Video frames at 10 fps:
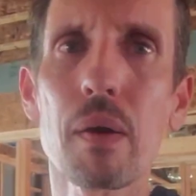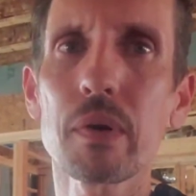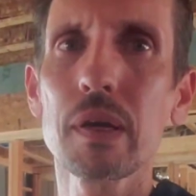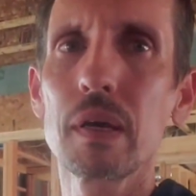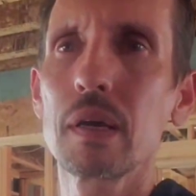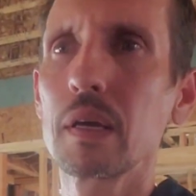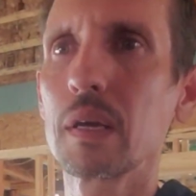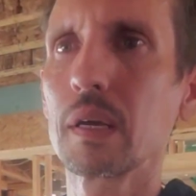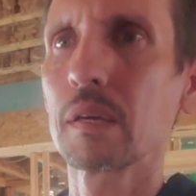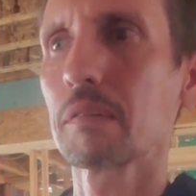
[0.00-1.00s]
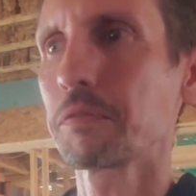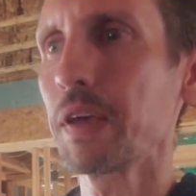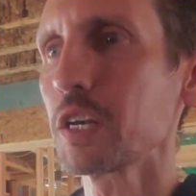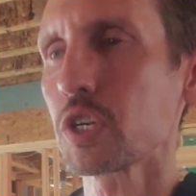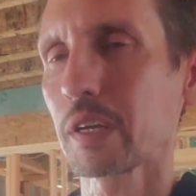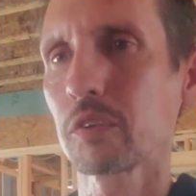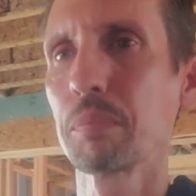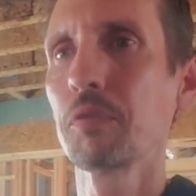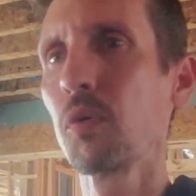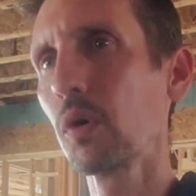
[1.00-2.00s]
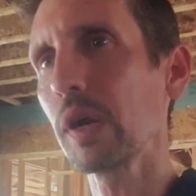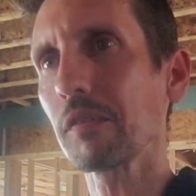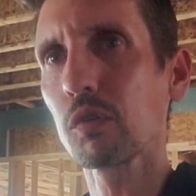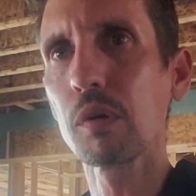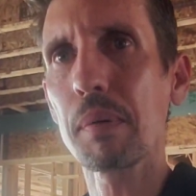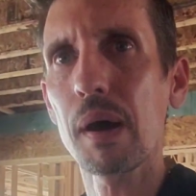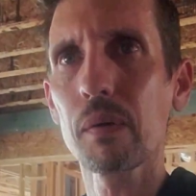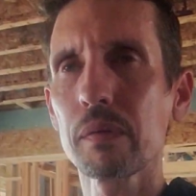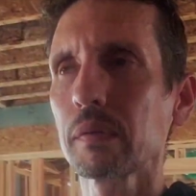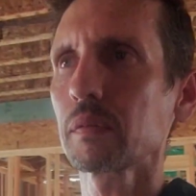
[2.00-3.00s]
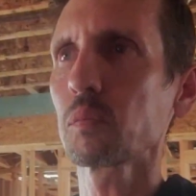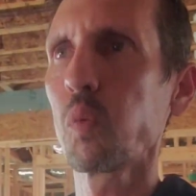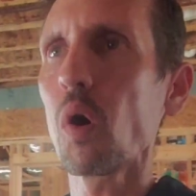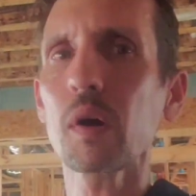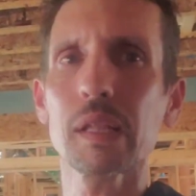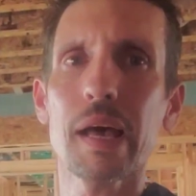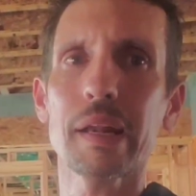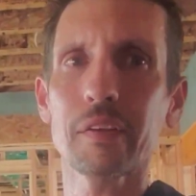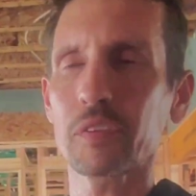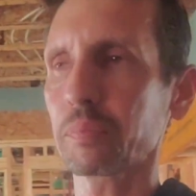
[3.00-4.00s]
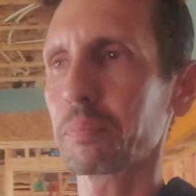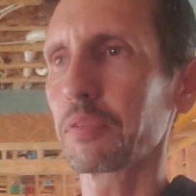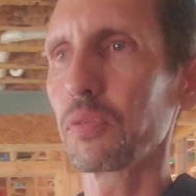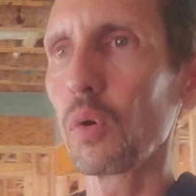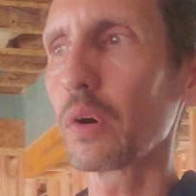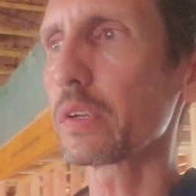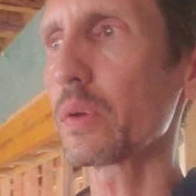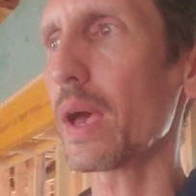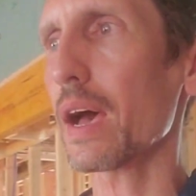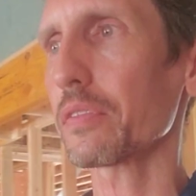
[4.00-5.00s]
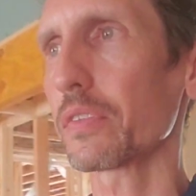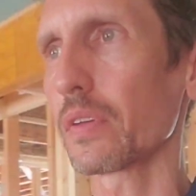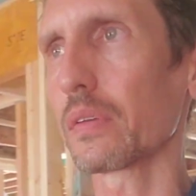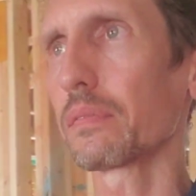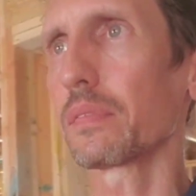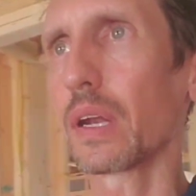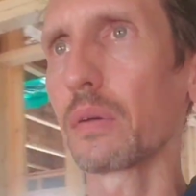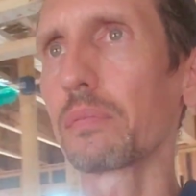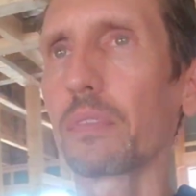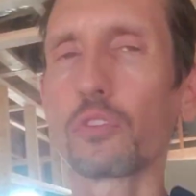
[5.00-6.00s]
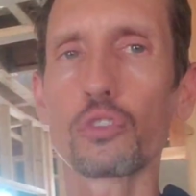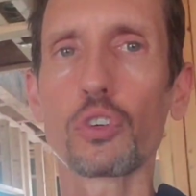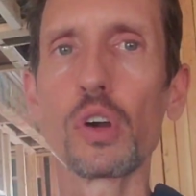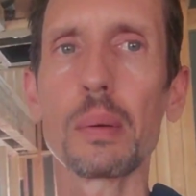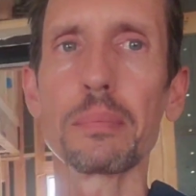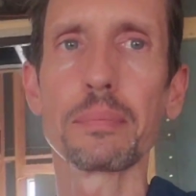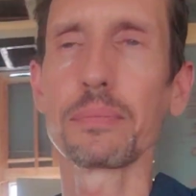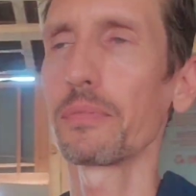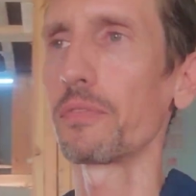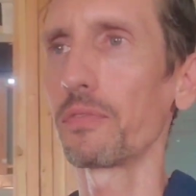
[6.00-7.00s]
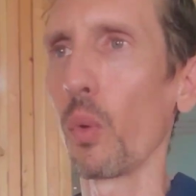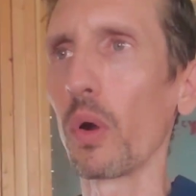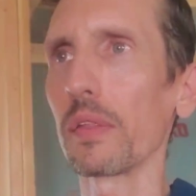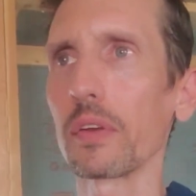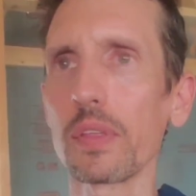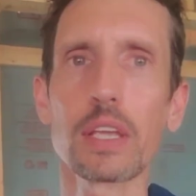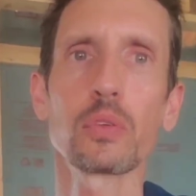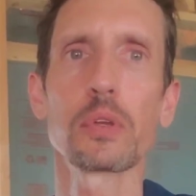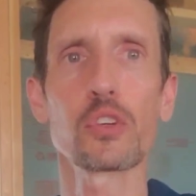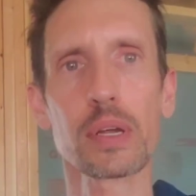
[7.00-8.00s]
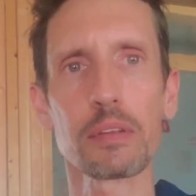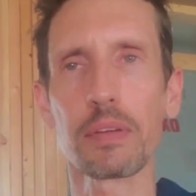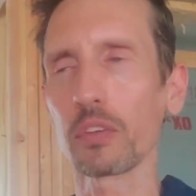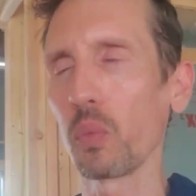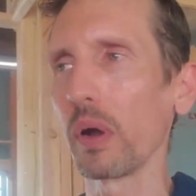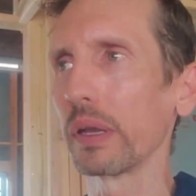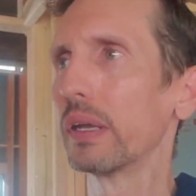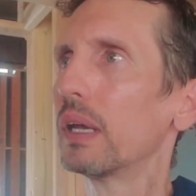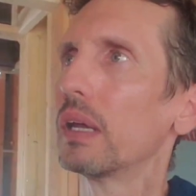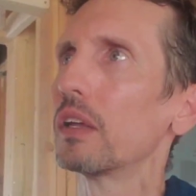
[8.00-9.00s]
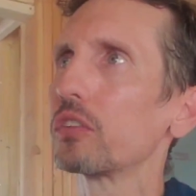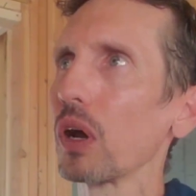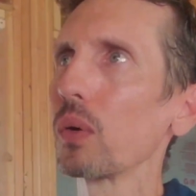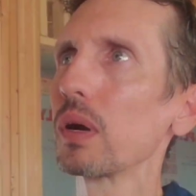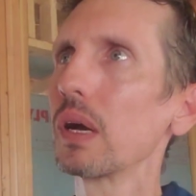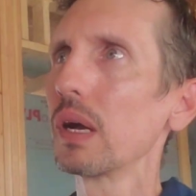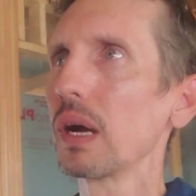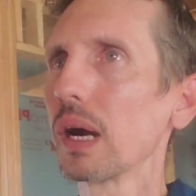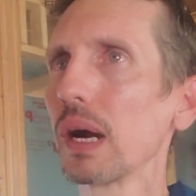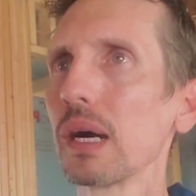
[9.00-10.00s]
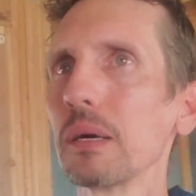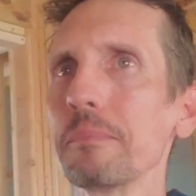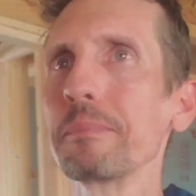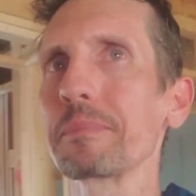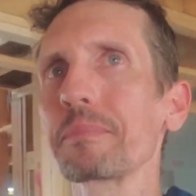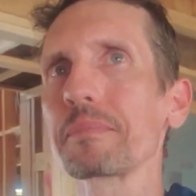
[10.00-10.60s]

out finishings, before you have to rip out wall claddings, before you have to, you know, screw up 4 other things when you're trying to fix one. So I